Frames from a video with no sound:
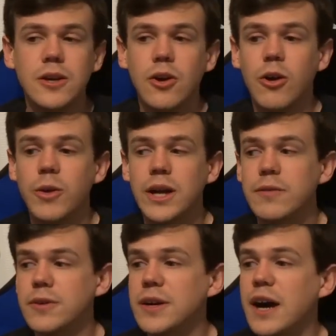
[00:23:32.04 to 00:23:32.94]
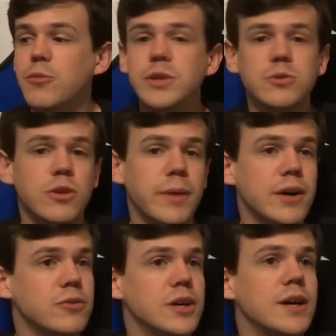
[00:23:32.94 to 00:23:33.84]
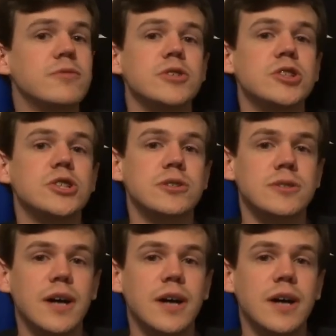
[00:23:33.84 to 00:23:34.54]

or whatever, I'll be doing my own coverage.